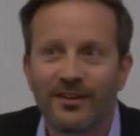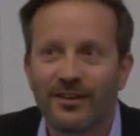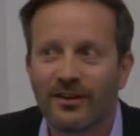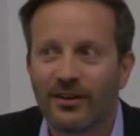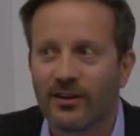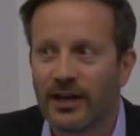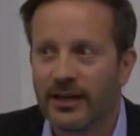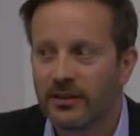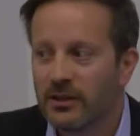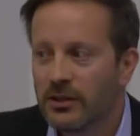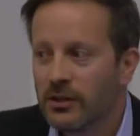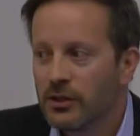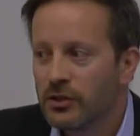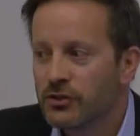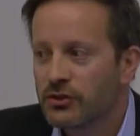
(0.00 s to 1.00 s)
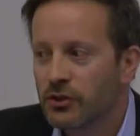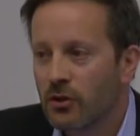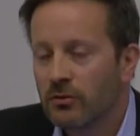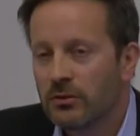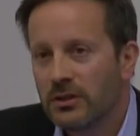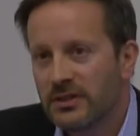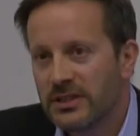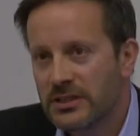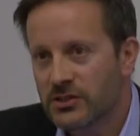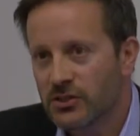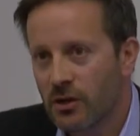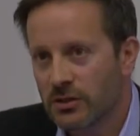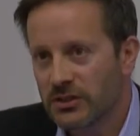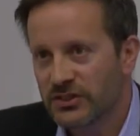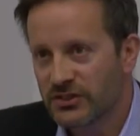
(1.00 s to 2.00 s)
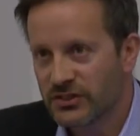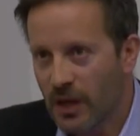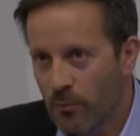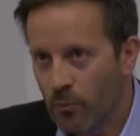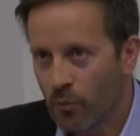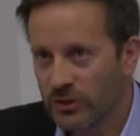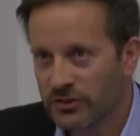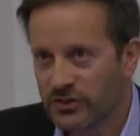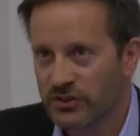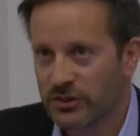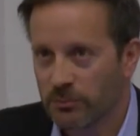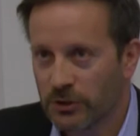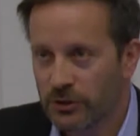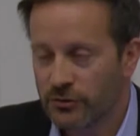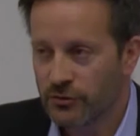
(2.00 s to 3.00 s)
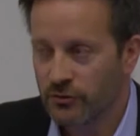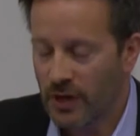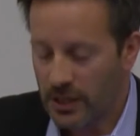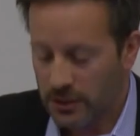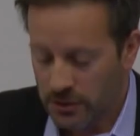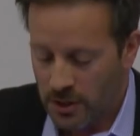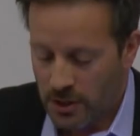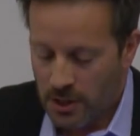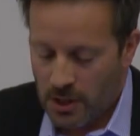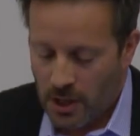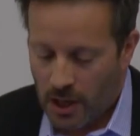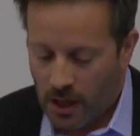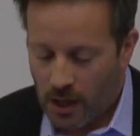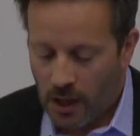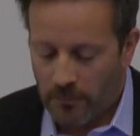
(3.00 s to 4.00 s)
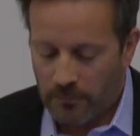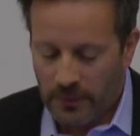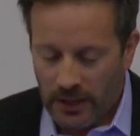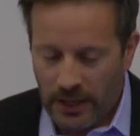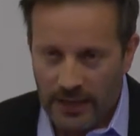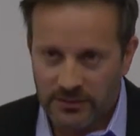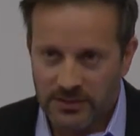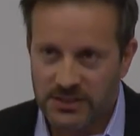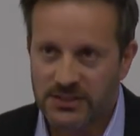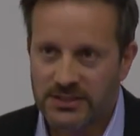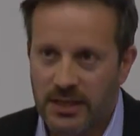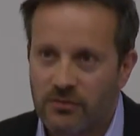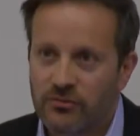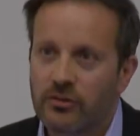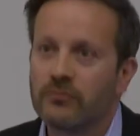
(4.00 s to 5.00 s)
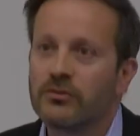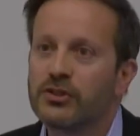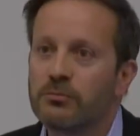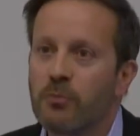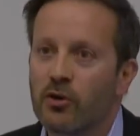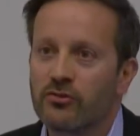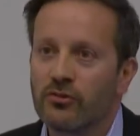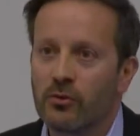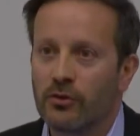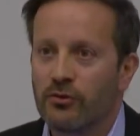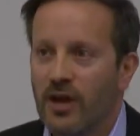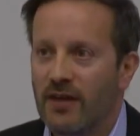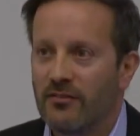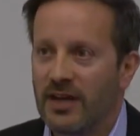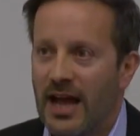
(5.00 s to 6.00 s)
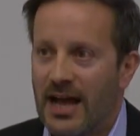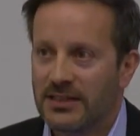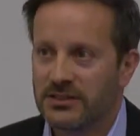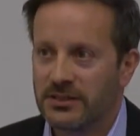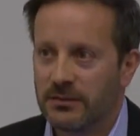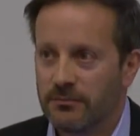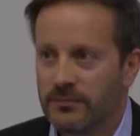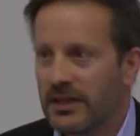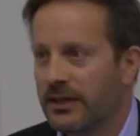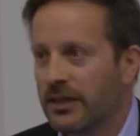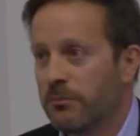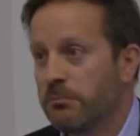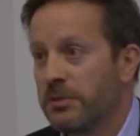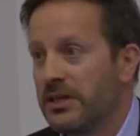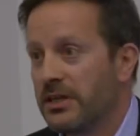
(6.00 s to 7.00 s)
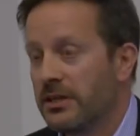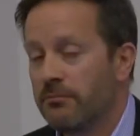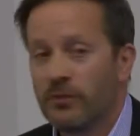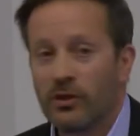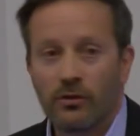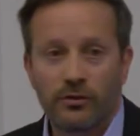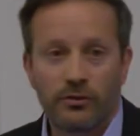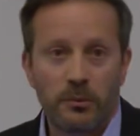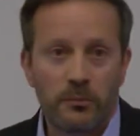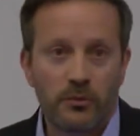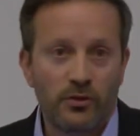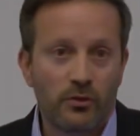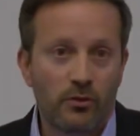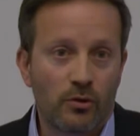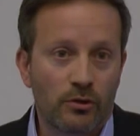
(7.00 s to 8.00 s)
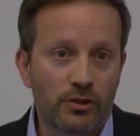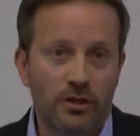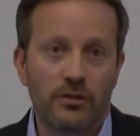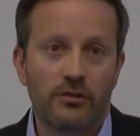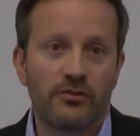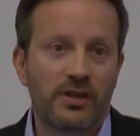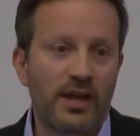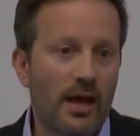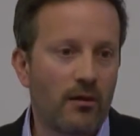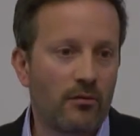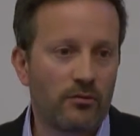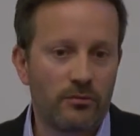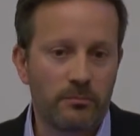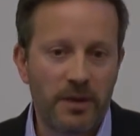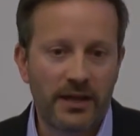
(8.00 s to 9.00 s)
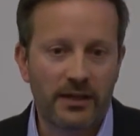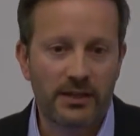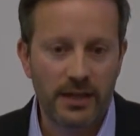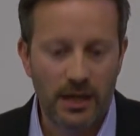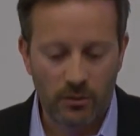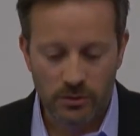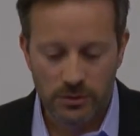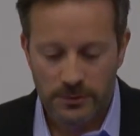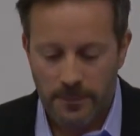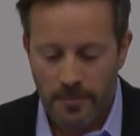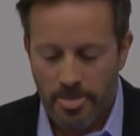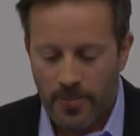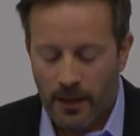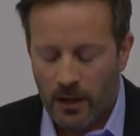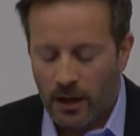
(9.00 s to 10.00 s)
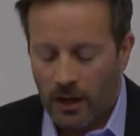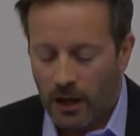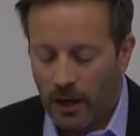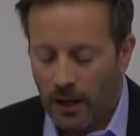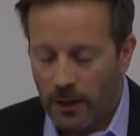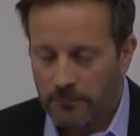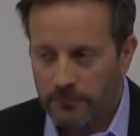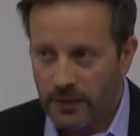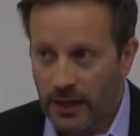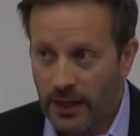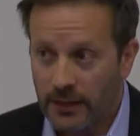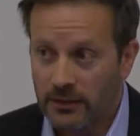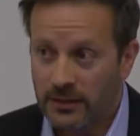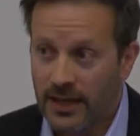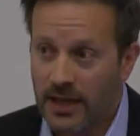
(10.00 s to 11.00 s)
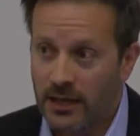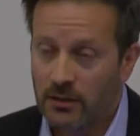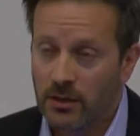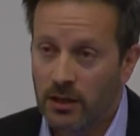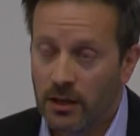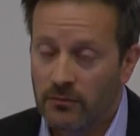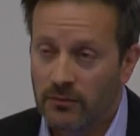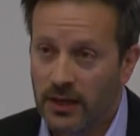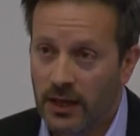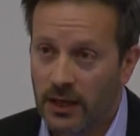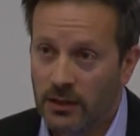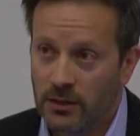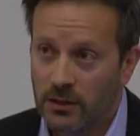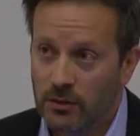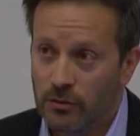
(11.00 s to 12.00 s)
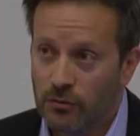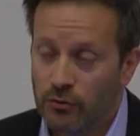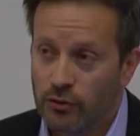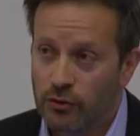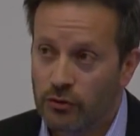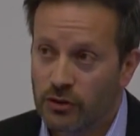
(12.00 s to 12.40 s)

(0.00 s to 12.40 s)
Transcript: All right. So these are somewhat similar to that. At the center of a smart token, you have an asset, and that can be, your current account, your bank account, and then you